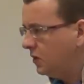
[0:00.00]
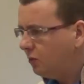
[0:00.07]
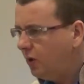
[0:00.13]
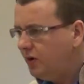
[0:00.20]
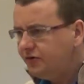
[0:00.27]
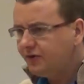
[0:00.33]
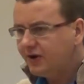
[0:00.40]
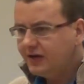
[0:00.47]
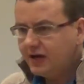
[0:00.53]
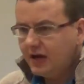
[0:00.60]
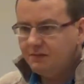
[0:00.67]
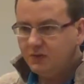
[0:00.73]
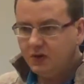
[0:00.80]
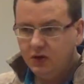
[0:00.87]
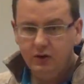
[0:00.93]
wondering
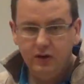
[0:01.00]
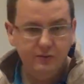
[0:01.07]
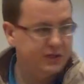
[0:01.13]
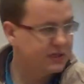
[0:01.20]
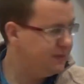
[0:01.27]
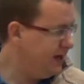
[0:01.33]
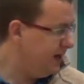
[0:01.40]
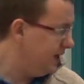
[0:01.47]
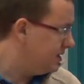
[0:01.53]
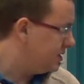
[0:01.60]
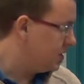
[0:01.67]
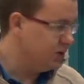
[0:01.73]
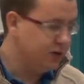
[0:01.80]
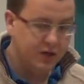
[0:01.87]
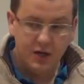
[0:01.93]
who he was speaking to.
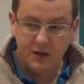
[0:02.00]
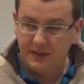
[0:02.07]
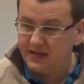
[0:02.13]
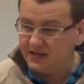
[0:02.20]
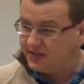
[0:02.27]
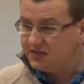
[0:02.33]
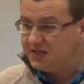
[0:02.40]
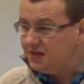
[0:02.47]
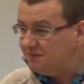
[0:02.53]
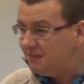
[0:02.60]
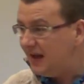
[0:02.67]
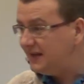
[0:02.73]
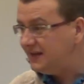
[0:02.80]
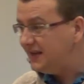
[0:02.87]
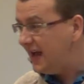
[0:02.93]
Because you see,
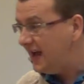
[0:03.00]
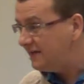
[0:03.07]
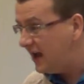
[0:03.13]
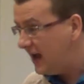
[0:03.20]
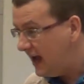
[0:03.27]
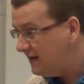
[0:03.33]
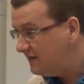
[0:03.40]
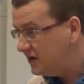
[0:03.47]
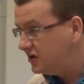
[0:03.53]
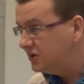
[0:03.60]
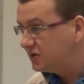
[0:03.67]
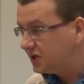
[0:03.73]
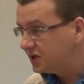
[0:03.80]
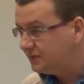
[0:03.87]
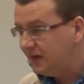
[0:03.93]
men never ever
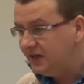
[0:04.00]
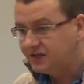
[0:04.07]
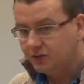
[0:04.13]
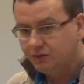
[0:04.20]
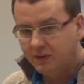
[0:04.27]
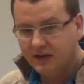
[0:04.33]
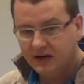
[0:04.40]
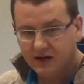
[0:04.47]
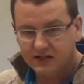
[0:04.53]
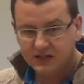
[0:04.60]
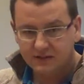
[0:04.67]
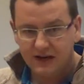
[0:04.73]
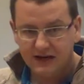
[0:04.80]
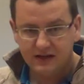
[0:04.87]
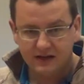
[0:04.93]
used to speak to women like
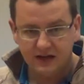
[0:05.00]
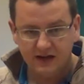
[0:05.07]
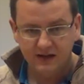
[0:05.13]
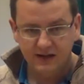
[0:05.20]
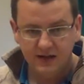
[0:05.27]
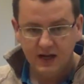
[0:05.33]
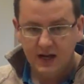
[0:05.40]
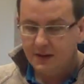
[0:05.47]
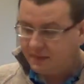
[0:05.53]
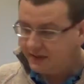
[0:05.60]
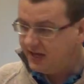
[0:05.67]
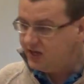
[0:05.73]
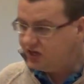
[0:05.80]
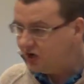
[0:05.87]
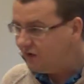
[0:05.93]
Samantha. But
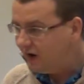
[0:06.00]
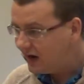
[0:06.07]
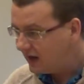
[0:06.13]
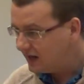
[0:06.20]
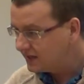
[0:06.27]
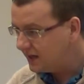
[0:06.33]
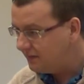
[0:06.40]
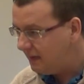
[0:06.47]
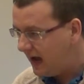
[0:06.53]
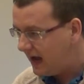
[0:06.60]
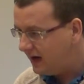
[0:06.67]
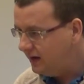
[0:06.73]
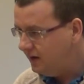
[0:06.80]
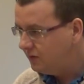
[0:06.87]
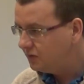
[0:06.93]
then she realised the man
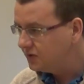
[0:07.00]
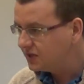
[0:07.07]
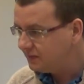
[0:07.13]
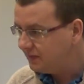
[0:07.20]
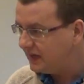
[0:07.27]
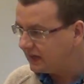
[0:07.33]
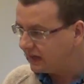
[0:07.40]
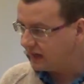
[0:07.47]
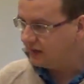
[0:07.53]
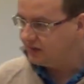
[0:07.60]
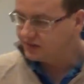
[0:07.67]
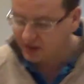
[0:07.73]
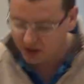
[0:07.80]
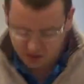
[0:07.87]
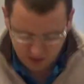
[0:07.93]
was speaking to